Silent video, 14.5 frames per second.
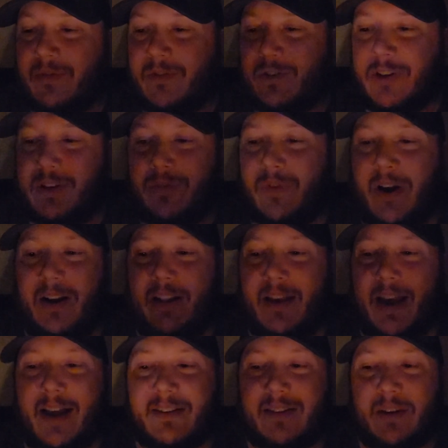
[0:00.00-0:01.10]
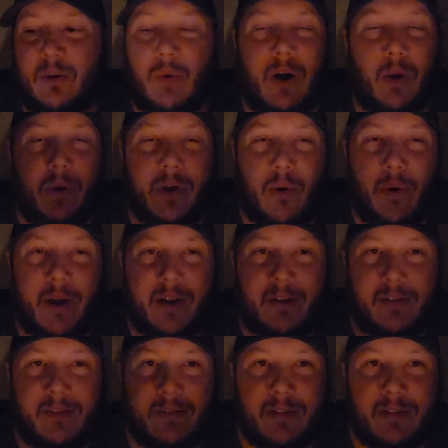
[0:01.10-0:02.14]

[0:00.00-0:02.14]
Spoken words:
she's finally asked, like, "Where are we going?"